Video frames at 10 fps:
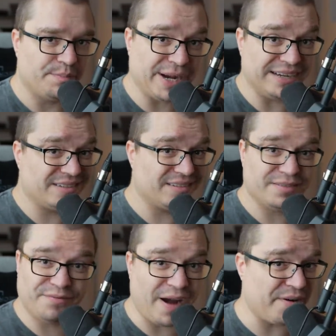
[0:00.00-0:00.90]
But
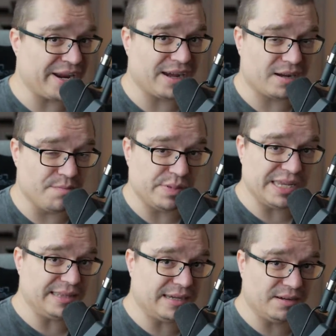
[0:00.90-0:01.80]
Varia
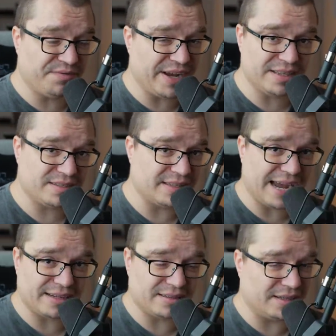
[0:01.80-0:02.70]
completely convinced that,